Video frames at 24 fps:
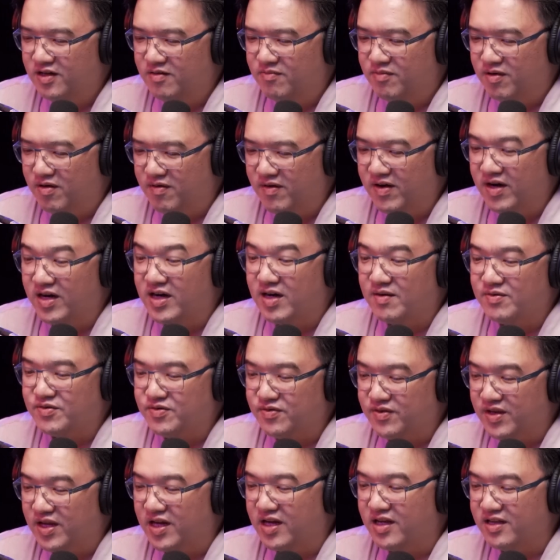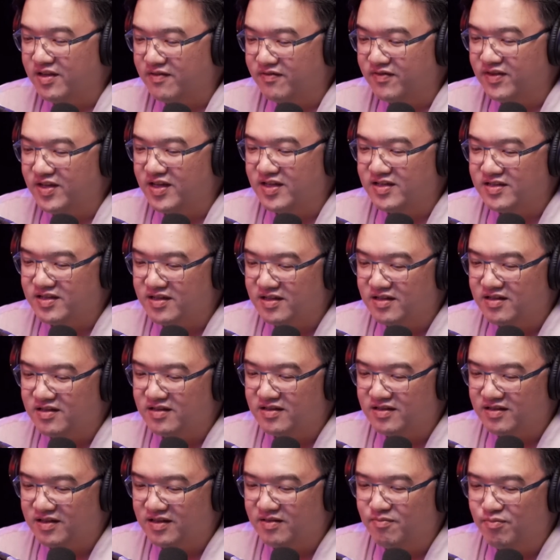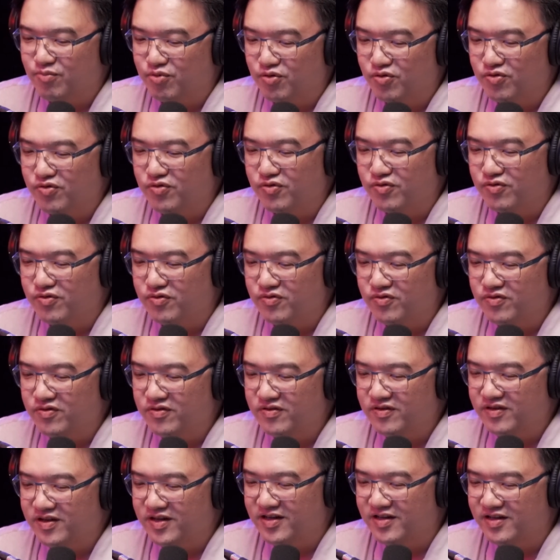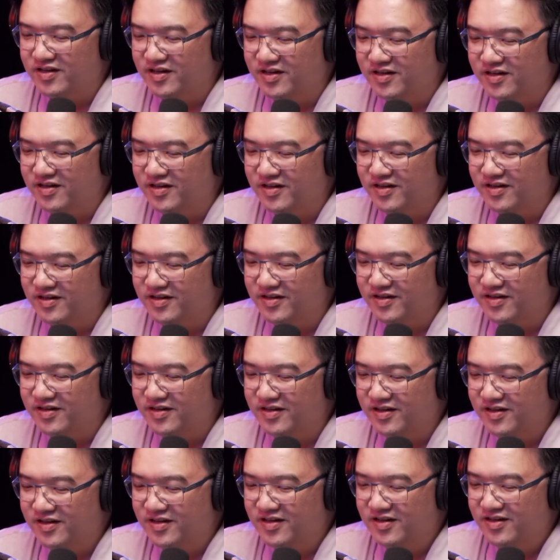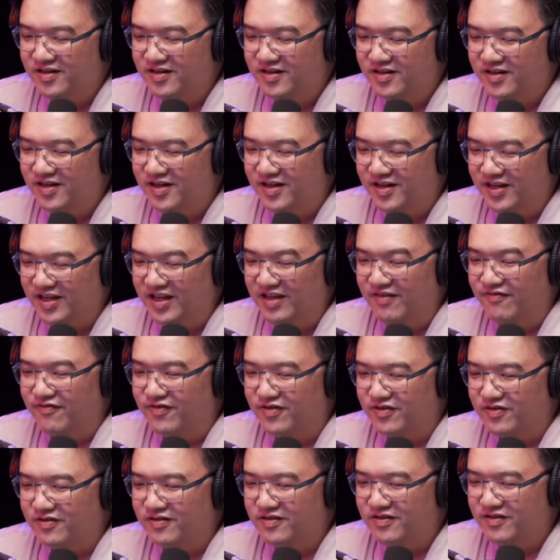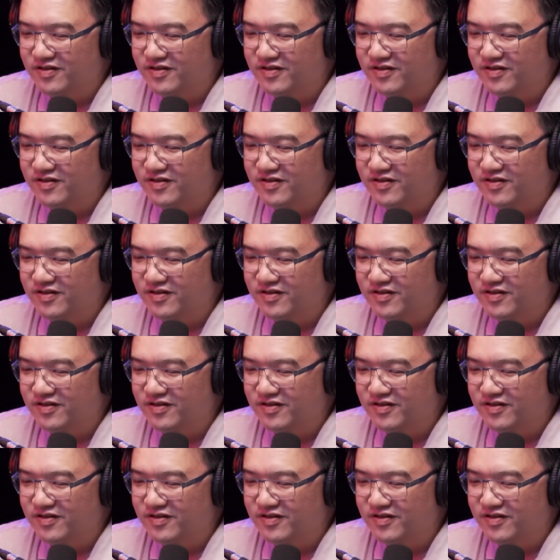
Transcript: But when it comes to negative things like bodoh and evil,